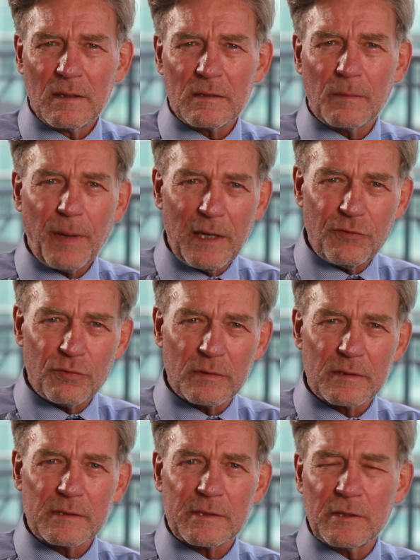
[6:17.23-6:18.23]
to
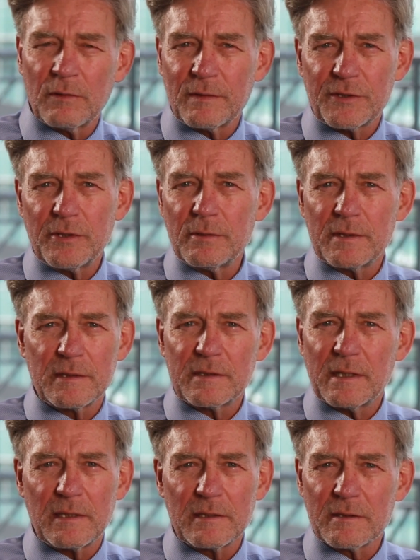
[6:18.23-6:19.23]
patients, service users,
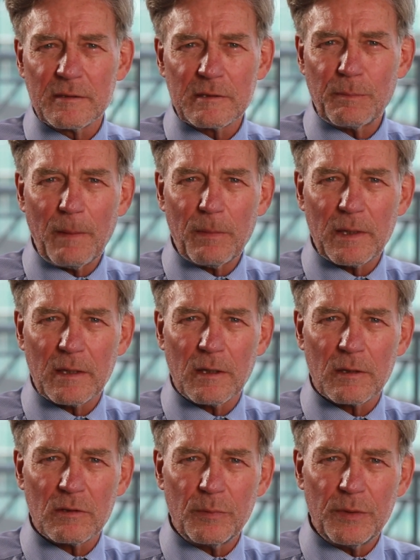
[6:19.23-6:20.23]
citizens, people in
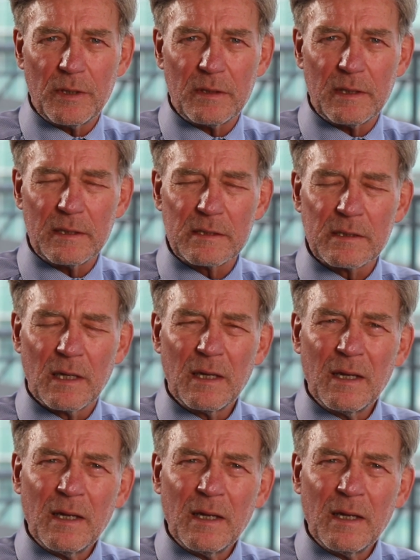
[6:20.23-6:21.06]
our communities.